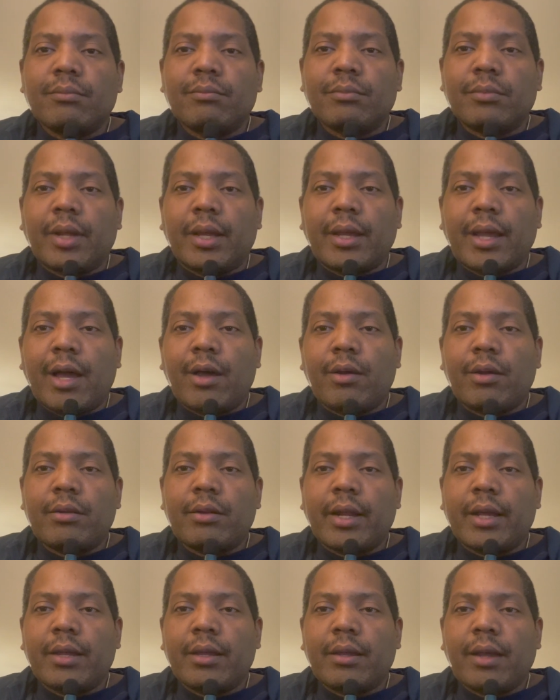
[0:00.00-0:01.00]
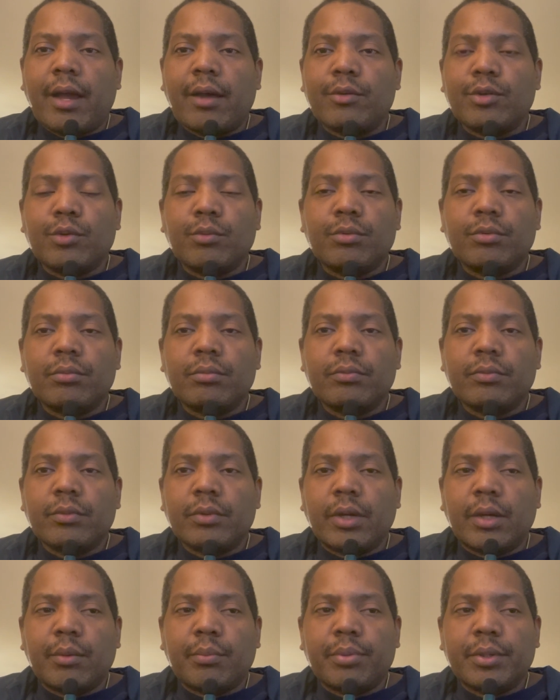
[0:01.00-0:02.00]
like how you
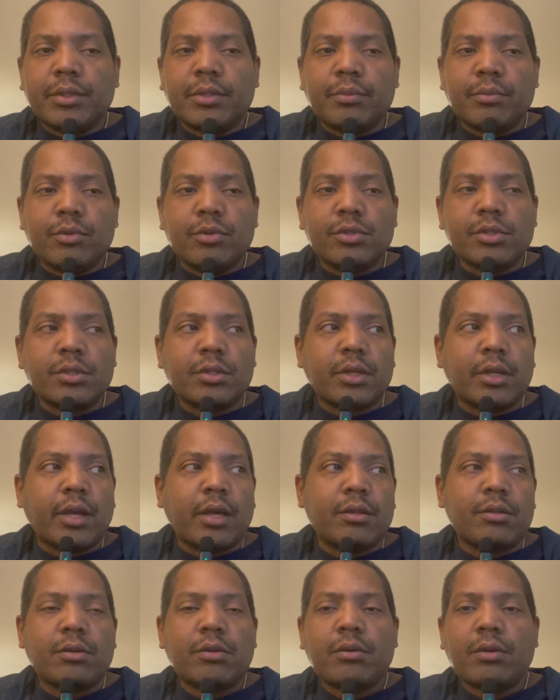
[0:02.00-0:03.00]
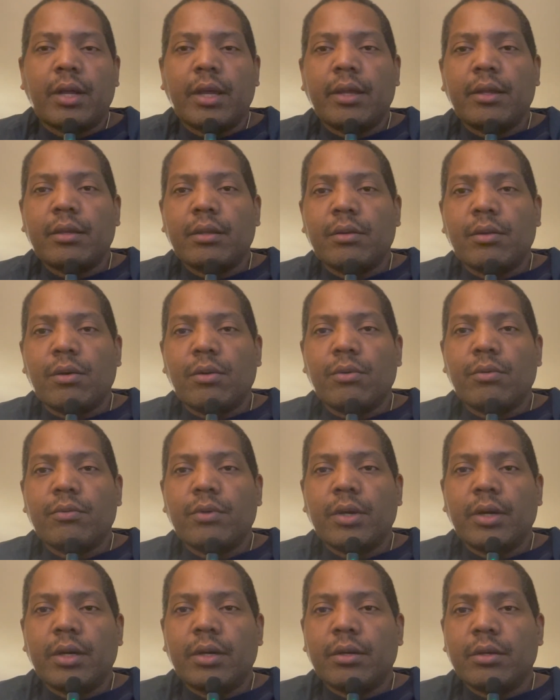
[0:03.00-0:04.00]
put the music together, like
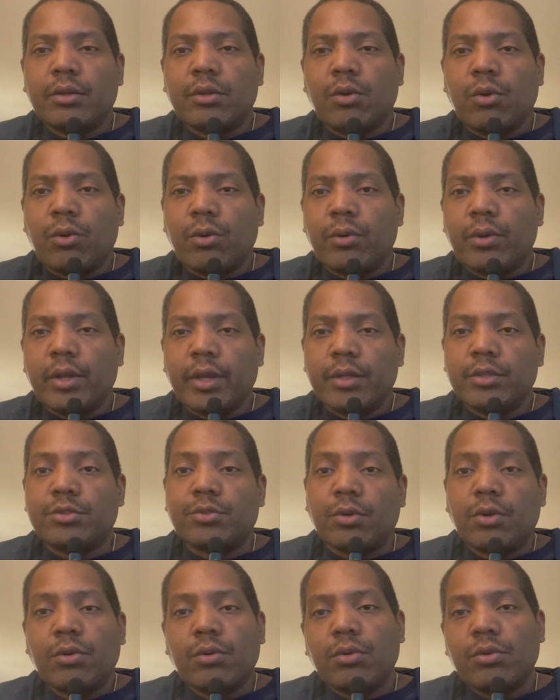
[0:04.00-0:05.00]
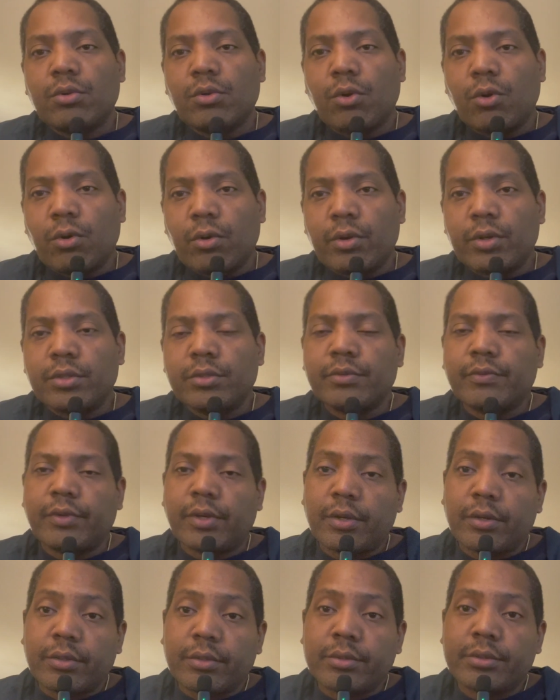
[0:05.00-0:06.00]
core intro, chorus,
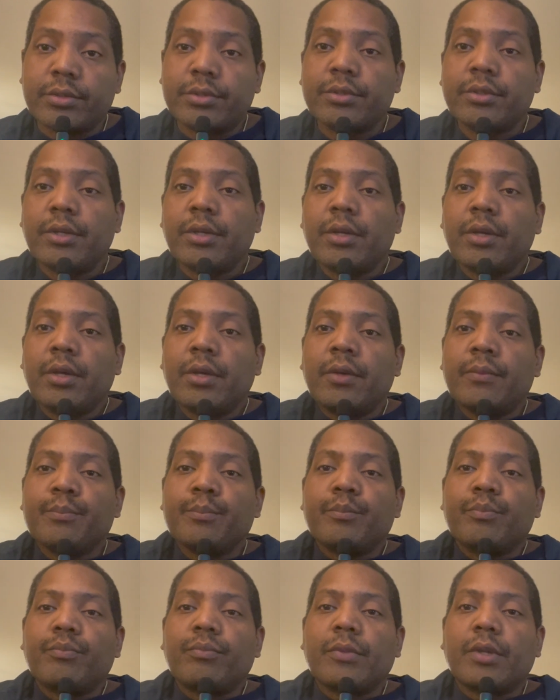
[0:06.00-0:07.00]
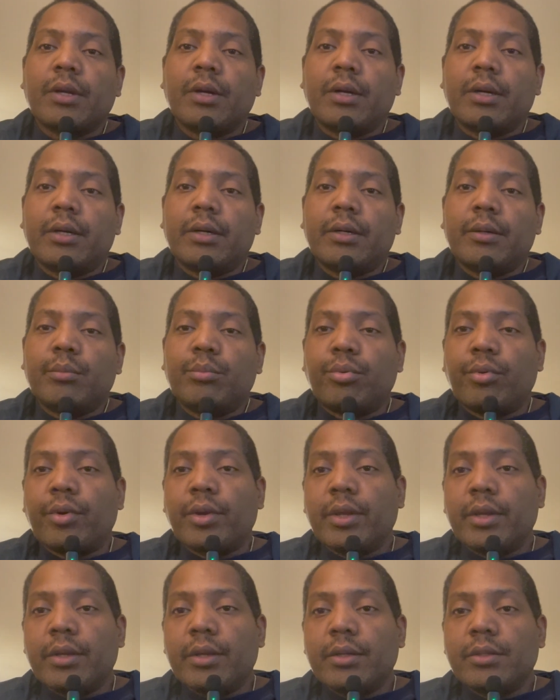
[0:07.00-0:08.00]
verse,
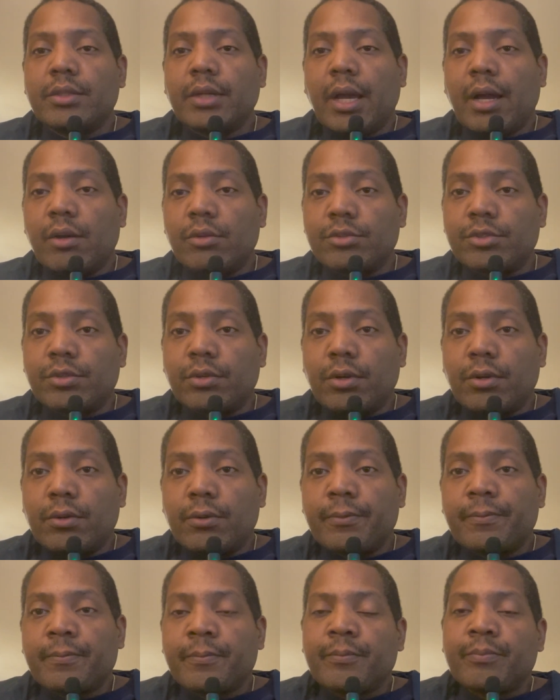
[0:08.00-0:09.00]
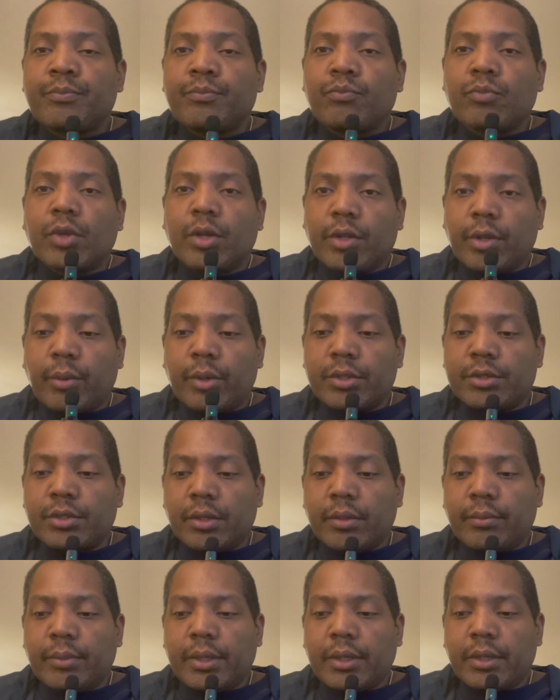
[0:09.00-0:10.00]
bridge, outro. There were
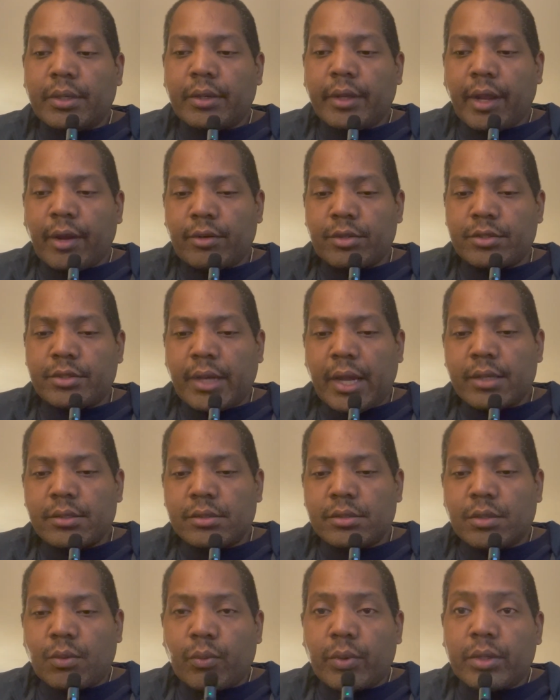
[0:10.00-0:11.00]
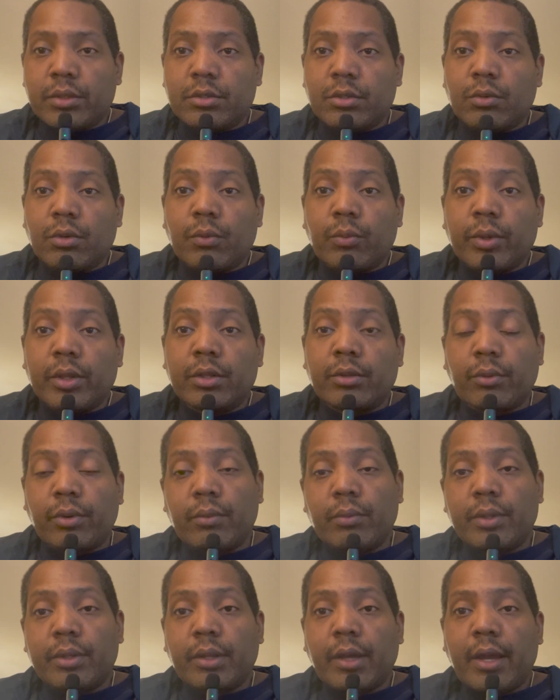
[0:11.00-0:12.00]
some exercises in week two and week three
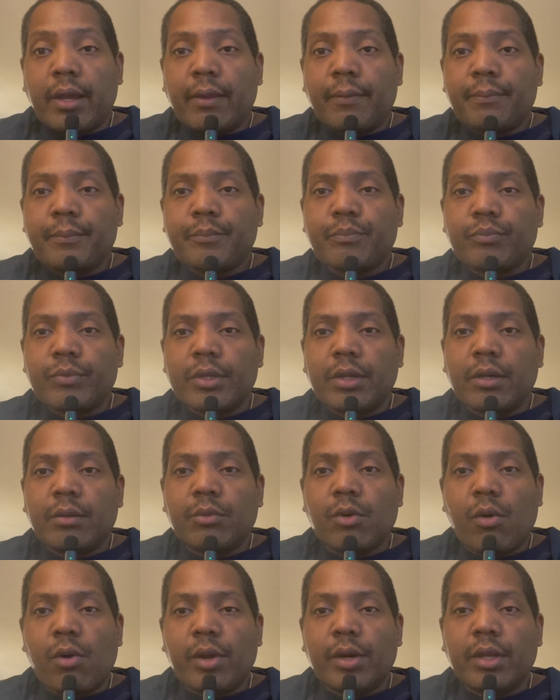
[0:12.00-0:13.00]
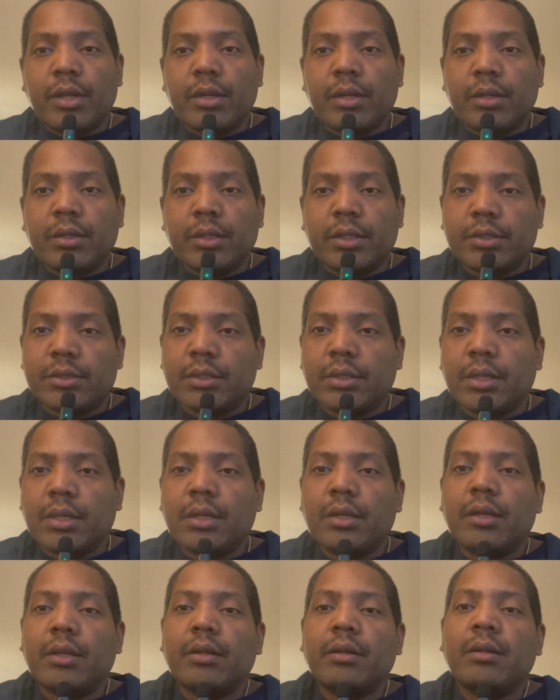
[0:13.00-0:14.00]
with that. Going in and
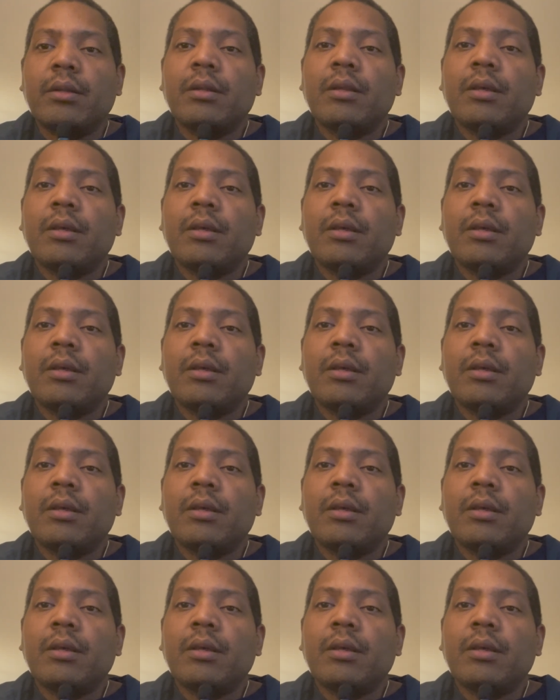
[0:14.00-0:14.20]
listening and